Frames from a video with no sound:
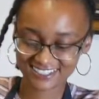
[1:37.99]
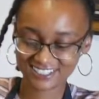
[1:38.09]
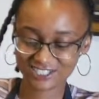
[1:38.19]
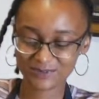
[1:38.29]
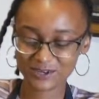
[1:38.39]

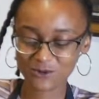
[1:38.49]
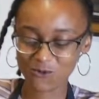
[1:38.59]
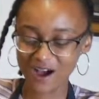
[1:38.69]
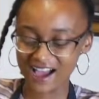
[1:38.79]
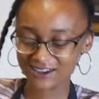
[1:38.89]
It's been a
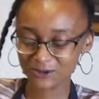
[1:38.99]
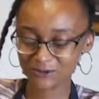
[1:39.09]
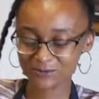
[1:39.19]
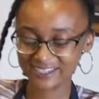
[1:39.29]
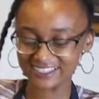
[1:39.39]
while,
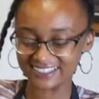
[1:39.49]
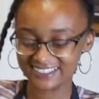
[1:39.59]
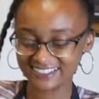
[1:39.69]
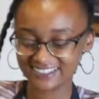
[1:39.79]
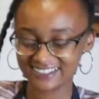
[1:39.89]
but
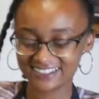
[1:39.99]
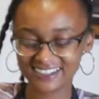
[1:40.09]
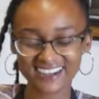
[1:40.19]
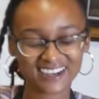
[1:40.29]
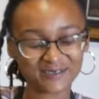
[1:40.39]

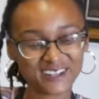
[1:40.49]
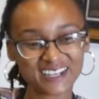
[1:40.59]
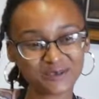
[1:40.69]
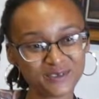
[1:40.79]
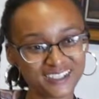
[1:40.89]
yeah, I'm
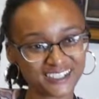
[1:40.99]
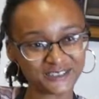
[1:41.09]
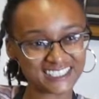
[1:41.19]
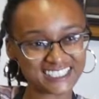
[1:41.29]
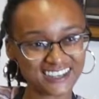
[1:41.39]
glad to be here
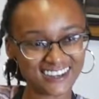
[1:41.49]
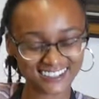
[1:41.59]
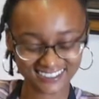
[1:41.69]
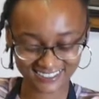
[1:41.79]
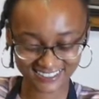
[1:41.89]
with
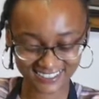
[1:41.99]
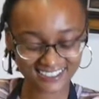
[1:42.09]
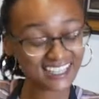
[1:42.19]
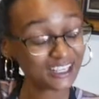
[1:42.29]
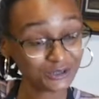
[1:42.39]
y'all.
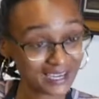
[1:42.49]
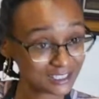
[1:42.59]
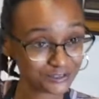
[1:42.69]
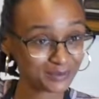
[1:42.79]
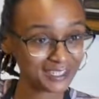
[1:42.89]
And thank you
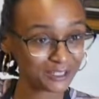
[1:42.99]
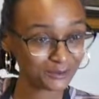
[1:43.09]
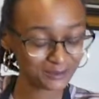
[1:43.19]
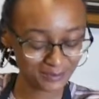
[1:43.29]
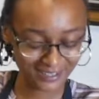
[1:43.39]
guys for being here
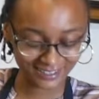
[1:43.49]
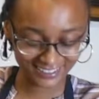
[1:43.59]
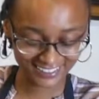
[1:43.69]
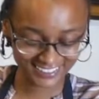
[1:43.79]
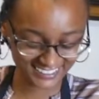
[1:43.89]
with me.
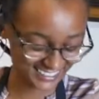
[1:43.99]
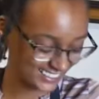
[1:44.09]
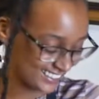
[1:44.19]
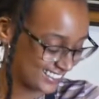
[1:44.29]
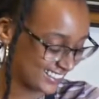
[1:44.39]

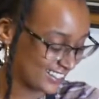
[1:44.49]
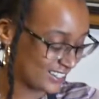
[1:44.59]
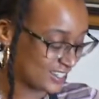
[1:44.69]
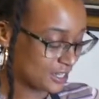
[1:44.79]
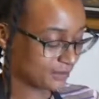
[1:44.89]

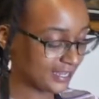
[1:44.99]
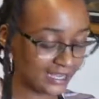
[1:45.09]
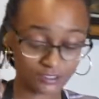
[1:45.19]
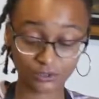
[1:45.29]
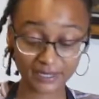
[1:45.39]
But
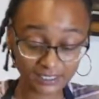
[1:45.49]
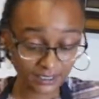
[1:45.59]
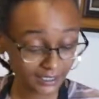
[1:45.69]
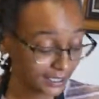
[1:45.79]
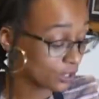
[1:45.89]
yeah, so
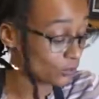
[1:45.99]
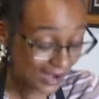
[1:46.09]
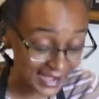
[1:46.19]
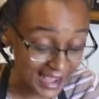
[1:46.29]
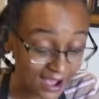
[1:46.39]
basically,
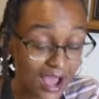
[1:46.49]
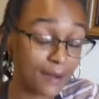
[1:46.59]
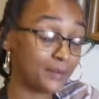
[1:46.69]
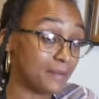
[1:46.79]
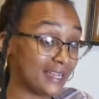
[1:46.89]
right now, I'm
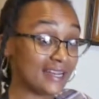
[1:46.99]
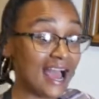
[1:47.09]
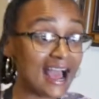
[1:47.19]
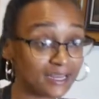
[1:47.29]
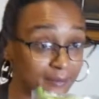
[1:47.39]
gonna be making
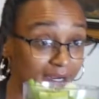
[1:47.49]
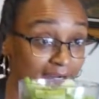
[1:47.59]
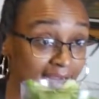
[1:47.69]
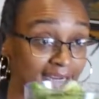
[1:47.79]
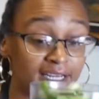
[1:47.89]
the island
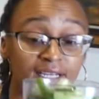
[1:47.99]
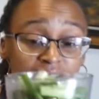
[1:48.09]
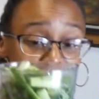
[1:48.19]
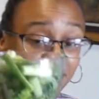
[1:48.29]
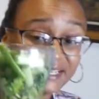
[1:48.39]
marinade.
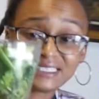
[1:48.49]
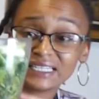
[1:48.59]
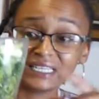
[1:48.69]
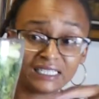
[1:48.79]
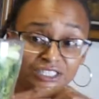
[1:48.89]
So
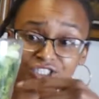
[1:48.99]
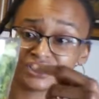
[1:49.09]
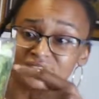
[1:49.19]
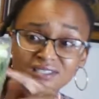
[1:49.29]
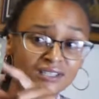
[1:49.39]
basically,
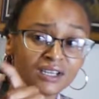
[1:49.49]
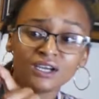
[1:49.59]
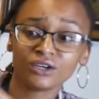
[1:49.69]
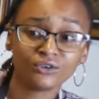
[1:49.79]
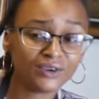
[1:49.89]
just
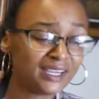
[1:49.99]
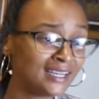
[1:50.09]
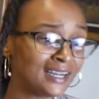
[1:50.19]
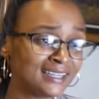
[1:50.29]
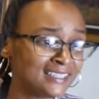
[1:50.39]

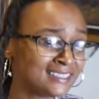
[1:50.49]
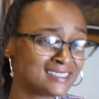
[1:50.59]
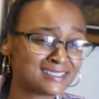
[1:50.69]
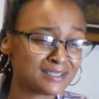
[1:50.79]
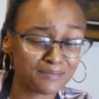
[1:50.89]
green
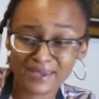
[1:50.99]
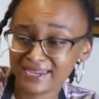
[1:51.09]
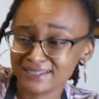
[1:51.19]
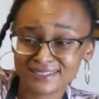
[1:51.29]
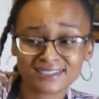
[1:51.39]
onions is the
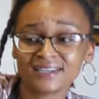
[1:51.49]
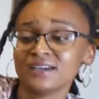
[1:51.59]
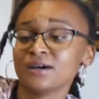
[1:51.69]
base.